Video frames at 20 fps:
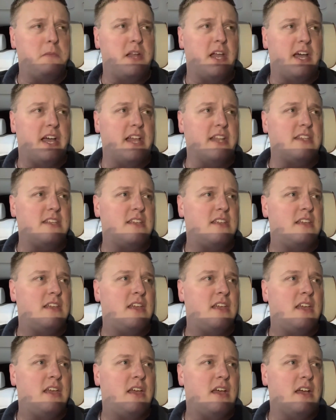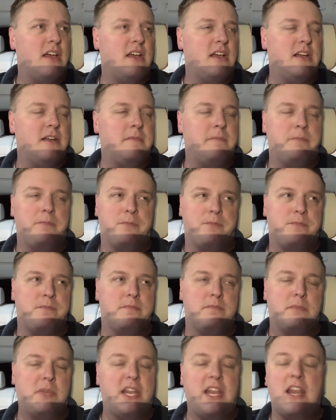not.
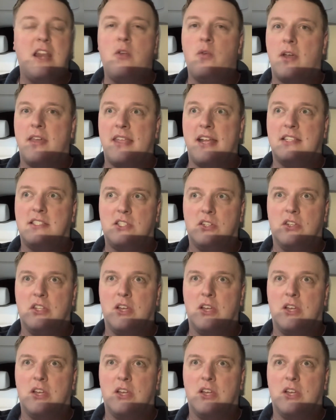But anyway, that's the only